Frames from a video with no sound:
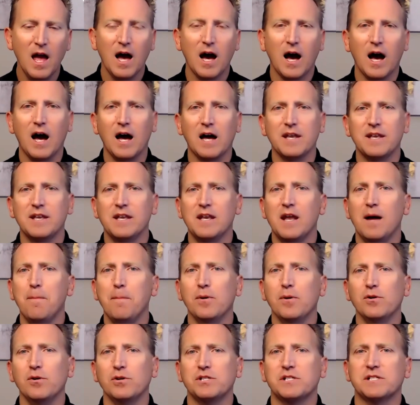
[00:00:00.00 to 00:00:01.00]

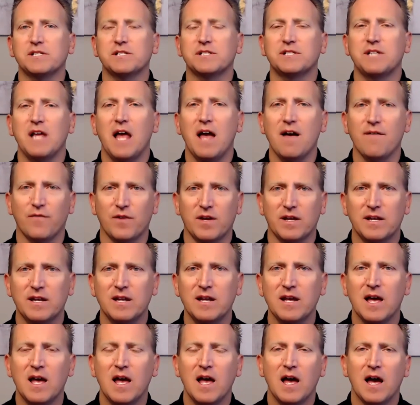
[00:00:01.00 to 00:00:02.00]
Number
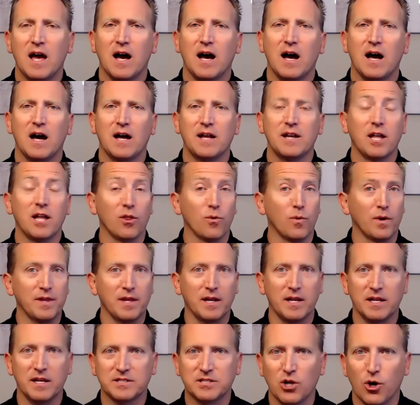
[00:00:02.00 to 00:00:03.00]
seven, another one
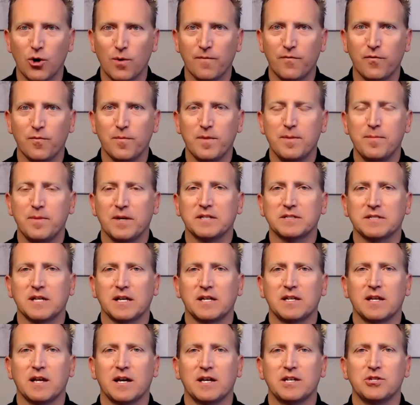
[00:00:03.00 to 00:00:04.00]
that hits home for me because
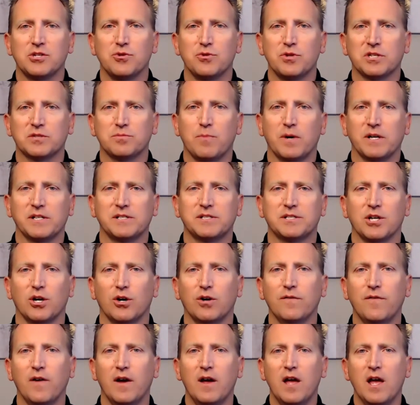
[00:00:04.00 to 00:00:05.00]
I do this
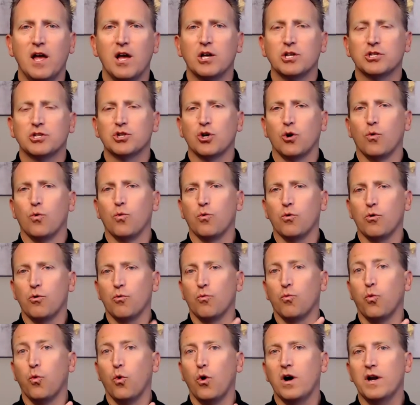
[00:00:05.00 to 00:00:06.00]
myself. So
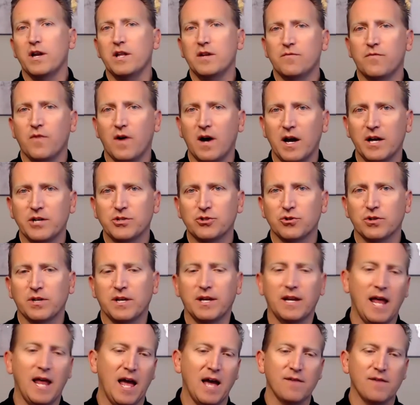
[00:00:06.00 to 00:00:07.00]
one advisor
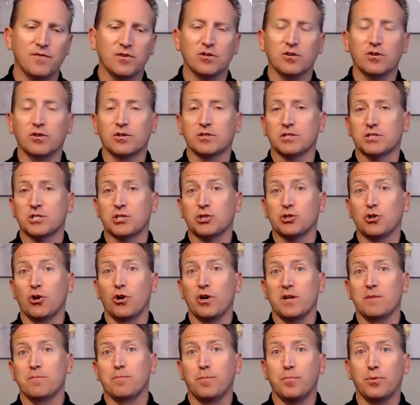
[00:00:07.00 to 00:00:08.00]
can have or
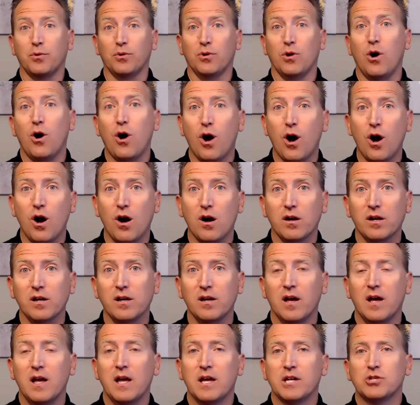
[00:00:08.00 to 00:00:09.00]
start a blog
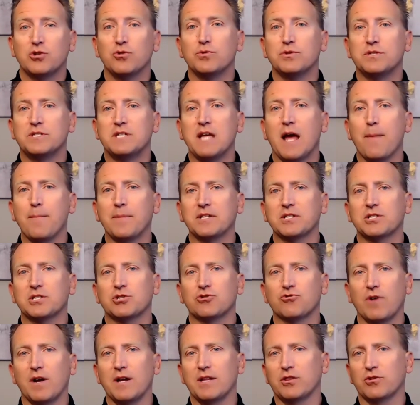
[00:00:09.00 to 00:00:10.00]
to
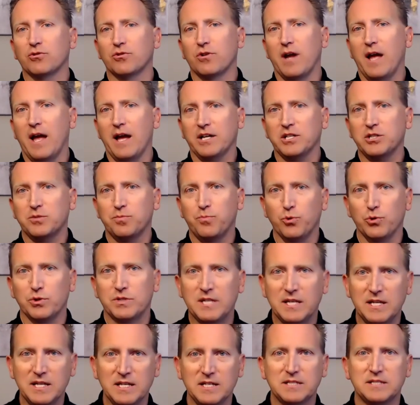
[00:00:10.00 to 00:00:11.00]
demonstrate their
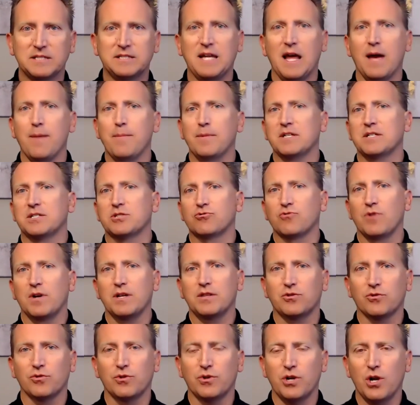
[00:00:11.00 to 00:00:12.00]
expertise,
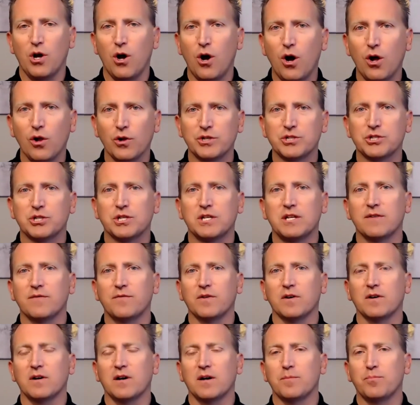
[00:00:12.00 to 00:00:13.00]
demonstrate their knowledge, give
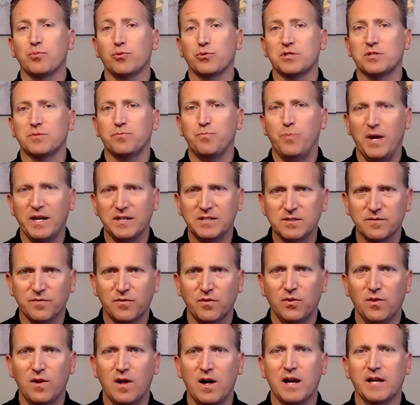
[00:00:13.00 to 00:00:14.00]
prospective
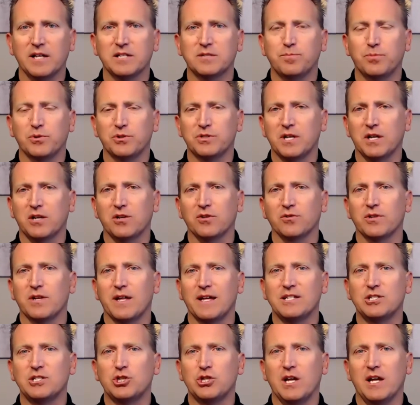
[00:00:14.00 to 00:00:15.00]
clients
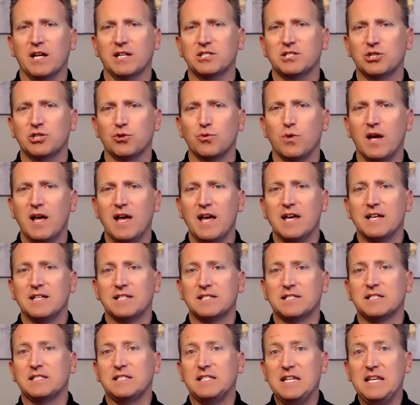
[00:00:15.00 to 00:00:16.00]
particularly a chance to
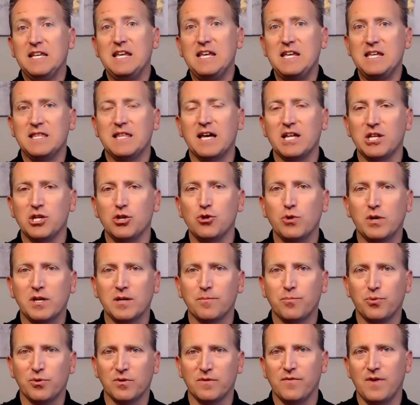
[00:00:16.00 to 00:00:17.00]
see that you
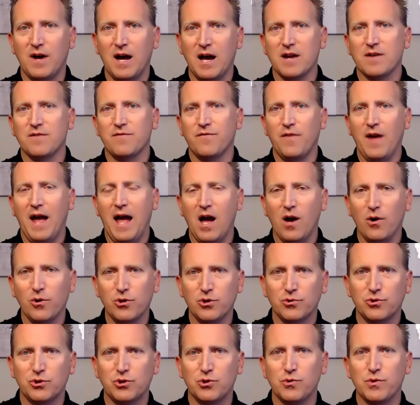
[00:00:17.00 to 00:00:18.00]
can provide
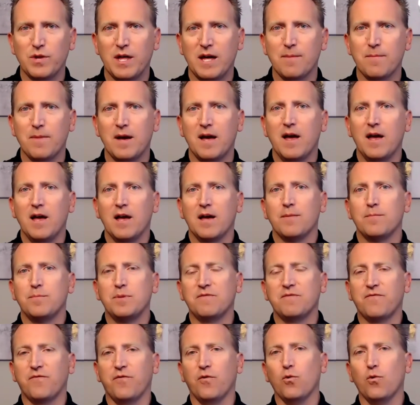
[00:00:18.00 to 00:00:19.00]
value to them
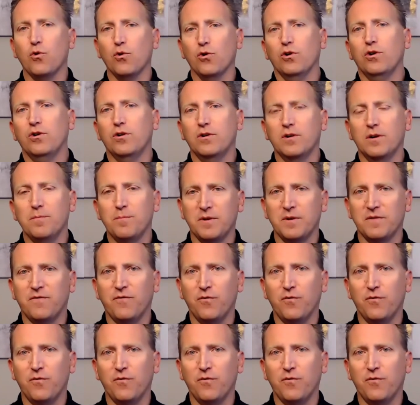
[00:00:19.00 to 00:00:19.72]
before